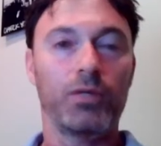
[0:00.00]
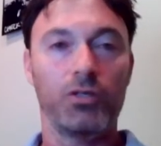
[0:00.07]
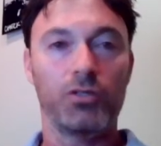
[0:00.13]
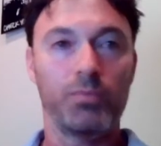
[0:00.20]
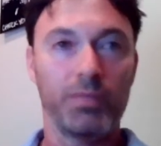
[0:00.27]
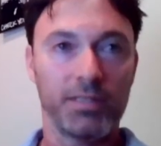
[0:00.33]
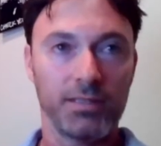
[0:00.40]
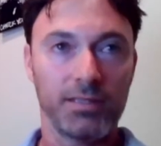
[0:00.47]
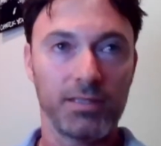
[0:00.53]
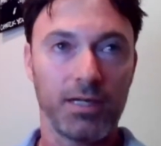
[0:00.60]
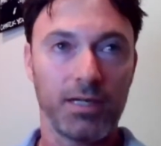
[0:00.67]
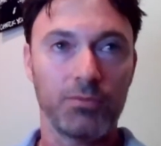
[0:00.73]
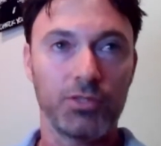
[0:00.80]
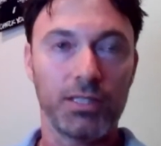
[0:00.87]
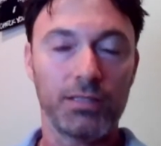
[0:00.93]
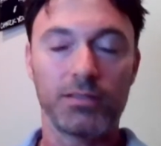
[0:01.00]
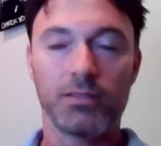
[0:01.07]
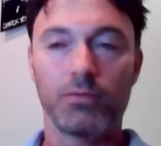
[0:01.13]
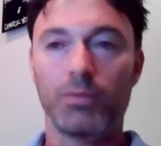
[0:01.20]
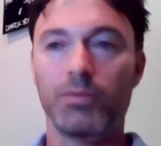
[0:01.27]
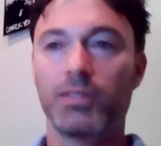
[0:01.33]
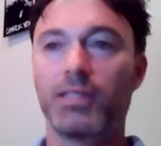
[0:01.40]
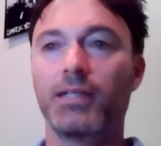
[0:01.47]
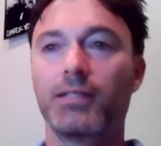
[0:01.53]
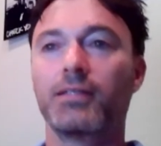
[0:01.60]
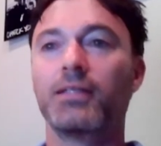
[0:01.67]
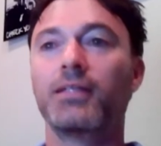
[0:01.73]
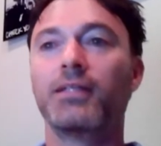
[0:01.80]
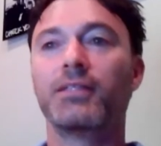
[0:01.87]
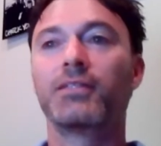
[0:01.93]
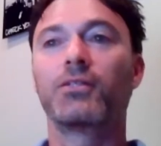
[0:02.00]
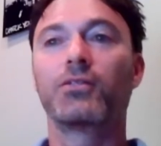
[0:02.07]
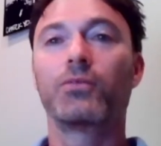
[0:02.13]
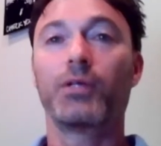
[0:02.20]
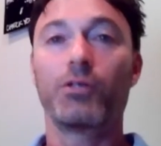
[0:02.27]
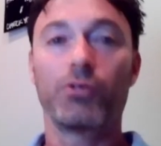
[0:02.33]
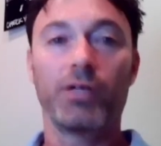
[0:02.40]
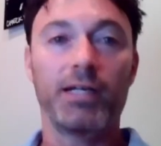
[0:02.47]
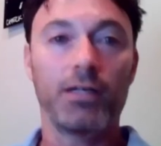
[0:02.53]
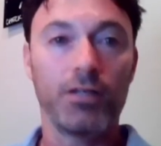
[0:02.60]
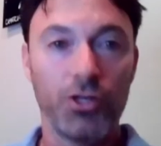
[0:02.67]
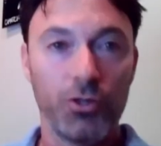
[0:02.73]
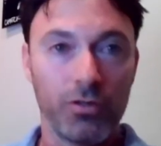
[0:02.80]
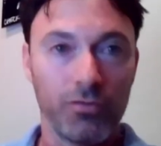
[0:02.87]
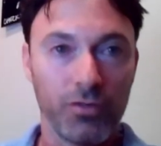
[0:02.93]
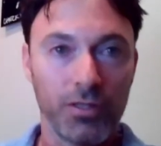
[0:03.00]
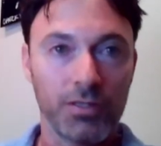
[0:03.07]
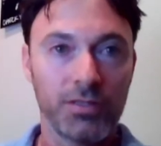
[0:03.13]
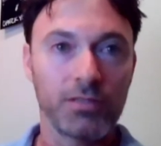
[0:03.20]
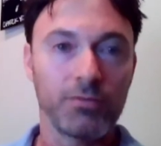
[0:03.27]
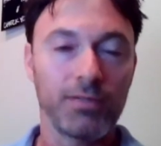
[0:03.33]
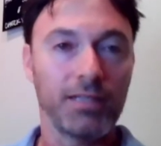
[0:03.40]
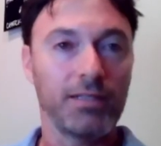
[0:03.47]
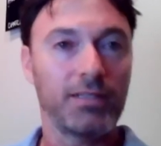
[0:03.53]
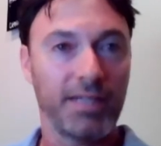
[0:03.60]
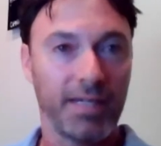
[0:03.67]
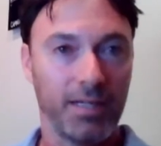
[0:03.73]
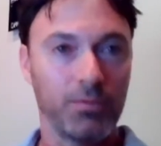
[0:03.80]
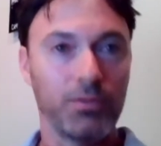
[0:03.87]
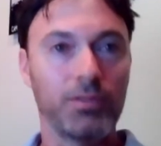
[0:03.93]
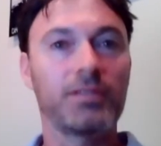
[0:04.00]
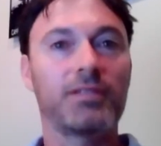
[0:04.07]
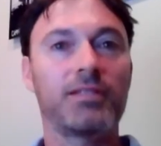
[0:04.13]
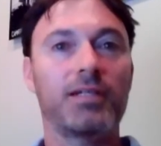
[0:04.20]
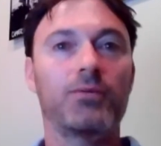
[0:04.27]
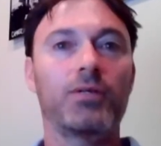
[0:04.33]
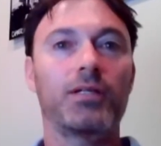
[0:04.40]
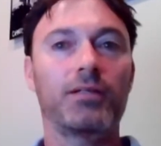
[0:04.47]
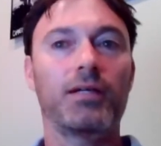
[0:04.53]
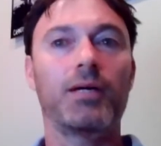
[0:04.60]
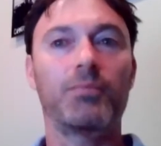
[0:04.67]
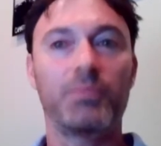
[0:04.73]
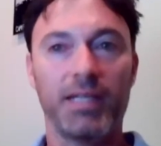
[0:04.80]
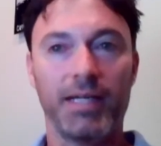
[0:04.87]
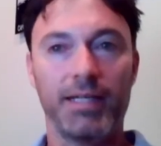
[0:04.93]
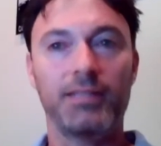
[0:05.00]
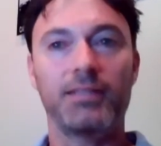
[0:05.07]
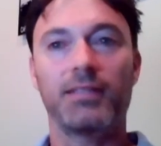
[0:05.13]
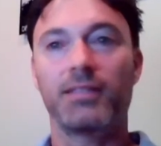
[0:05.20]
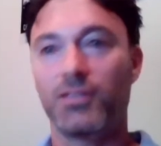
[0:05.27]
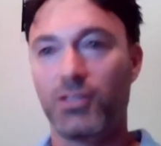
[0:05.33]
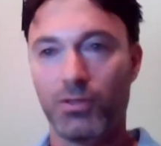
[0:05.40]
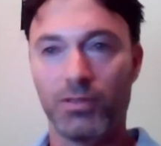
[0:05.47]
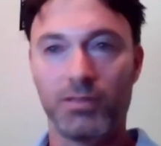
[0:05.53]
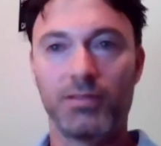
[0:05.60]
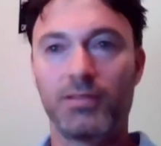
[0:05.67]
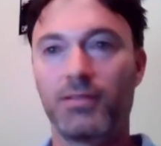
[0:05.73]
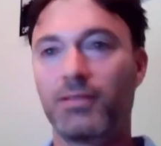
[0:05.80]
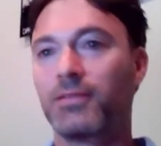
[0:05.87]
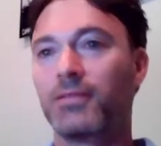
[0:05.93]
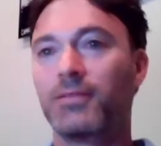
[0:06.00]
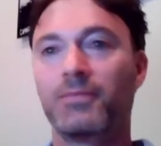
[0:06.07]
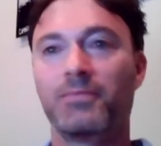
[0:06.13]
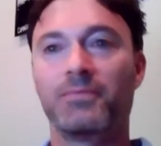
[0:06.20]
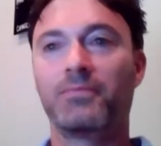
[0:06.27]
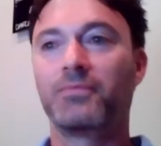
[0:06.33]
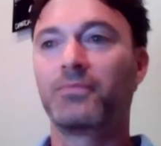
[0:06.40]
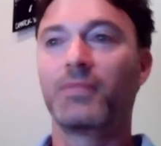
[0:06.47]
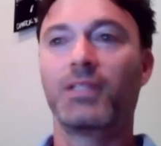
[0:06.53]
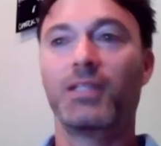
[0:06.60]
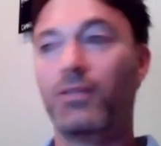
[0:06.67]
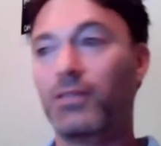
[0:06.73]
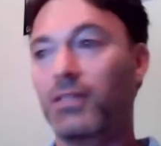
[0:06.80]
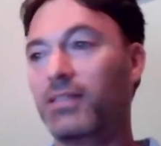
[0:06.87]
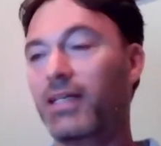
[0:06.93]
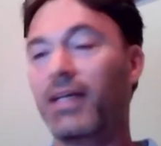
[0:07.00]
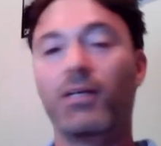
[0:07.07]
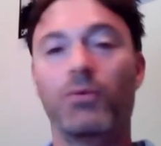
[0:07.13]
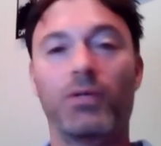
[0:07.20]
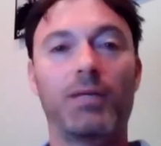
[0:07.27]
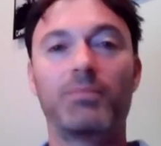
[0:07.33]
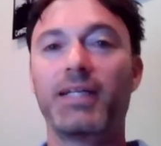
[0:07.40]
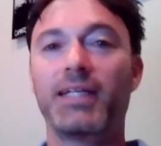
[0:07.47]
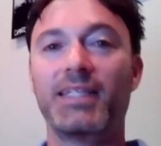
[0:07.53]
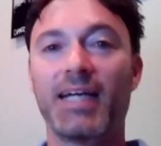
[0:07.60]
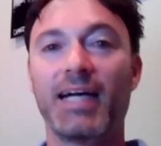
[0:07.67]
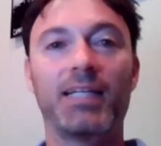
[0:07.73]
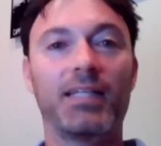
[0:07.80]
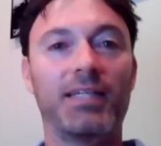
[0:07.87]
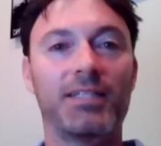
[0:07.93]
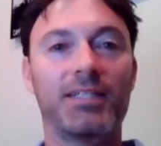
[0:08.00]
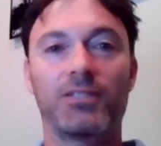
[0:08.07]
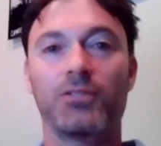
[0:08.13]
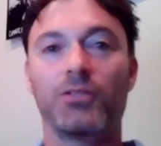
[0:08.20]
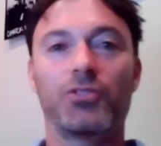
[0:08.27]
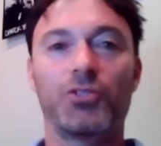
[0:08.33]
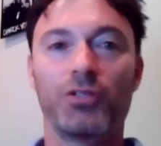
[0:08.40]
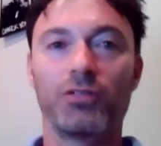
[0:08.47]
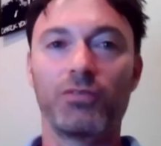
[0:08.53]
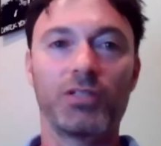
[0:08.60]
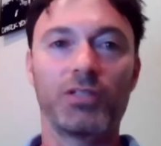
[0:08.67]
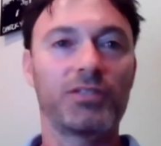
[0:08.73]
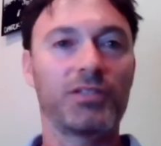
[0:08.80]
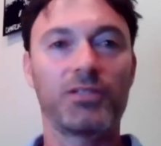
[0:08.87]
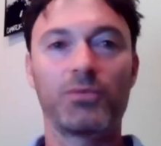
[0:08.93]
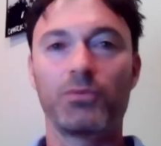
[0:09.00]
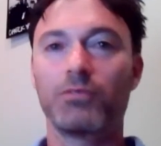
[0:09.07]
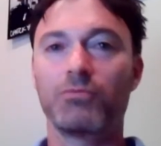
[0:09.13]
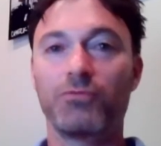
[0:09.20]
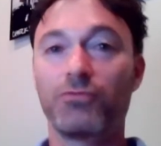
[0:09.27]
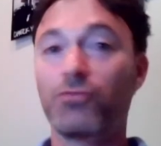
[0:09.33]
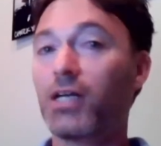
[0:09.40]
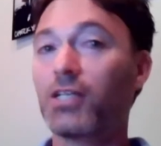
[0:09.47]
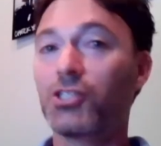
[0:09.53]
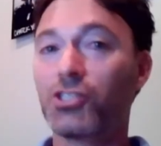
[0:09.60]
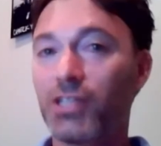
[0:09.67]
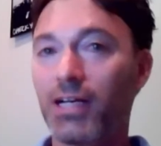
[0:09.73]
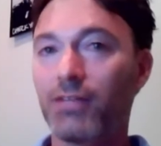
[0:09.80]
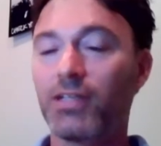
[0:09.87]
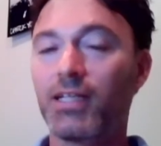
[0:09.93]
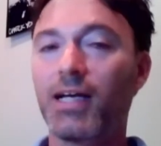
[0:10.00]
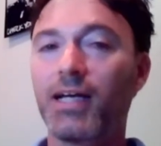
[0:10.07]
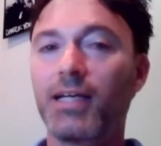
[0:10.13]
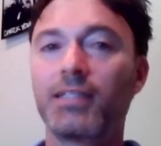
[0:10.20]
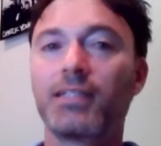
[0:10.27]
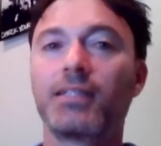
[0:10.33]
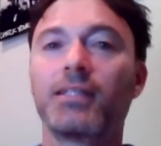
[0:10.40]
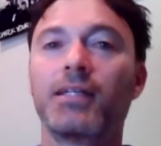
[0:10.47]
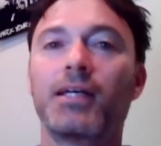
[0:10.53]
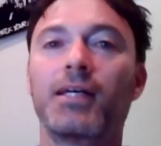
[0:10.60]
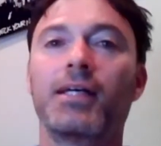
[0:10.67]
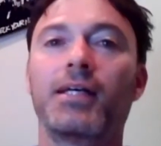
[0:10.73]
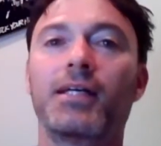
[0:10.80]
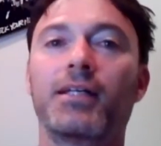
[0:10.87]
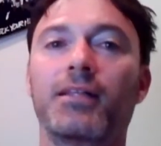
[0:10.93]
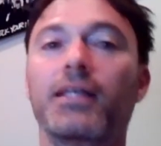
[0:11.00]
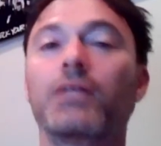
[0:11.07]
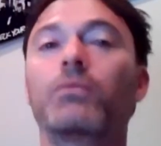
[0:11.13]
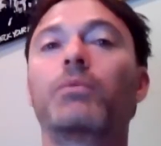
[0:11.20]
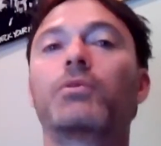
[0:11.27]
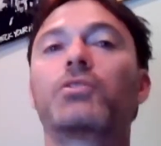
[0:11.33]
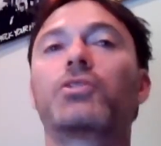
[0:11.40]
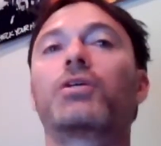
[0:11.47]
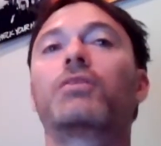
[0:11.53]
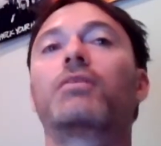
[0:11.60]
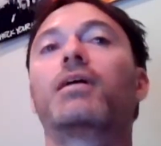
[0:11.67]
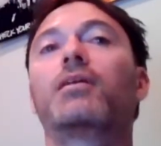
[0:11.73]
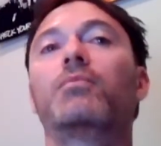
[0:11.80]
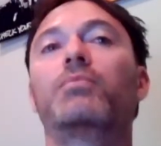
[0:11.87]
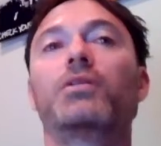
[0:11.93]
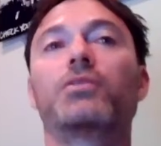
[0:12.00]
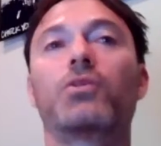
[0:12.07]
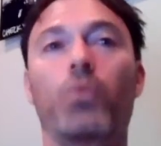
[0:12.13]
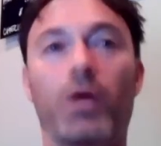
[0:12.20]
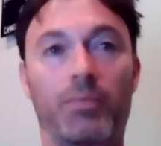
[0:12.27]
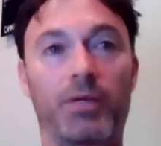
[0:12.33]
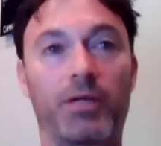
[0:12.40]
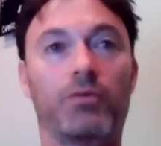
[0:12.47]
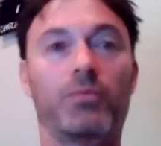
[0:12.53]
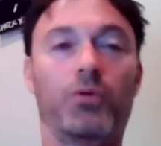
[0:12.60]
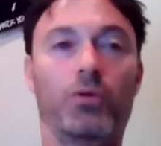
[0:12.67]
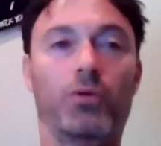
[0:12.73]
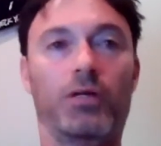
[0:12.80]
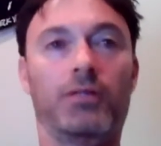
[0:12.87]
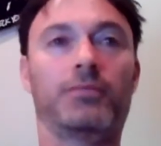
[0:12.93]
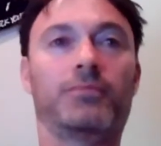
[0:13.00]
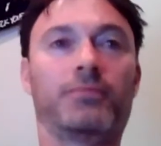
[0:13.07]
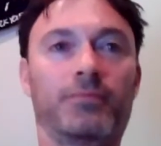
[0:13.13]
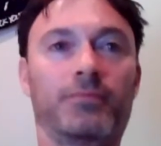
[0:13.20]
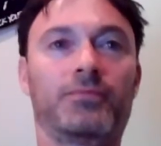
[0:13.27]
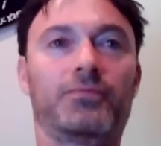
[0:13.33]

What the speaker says: we use business objects. So we created a universe around the tables that would update as soon as, the data would update nightly. So those universes were fresh every night. Then we would turn around and build a WebE report,